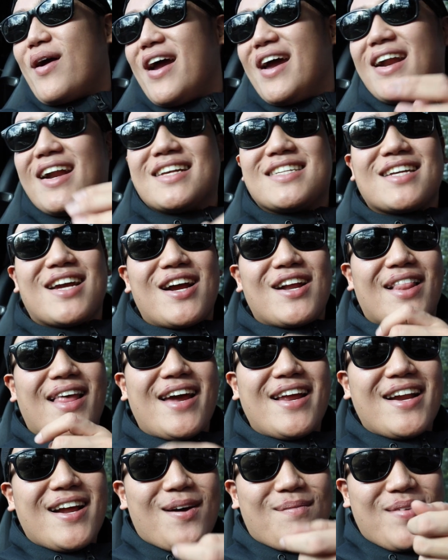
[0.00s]
praying. I started
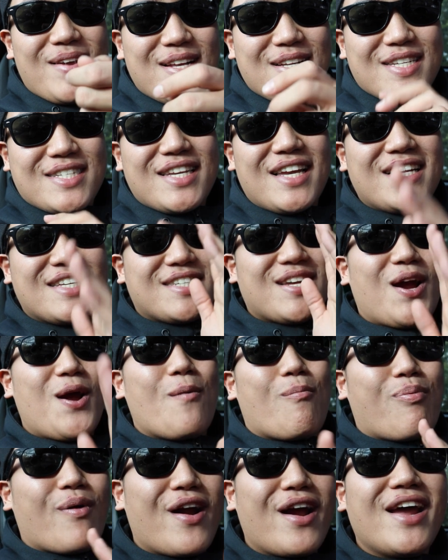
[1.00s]
lighting up incense.
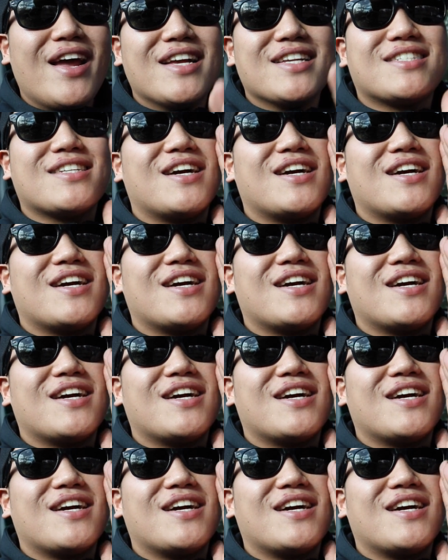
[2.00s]
Started praying.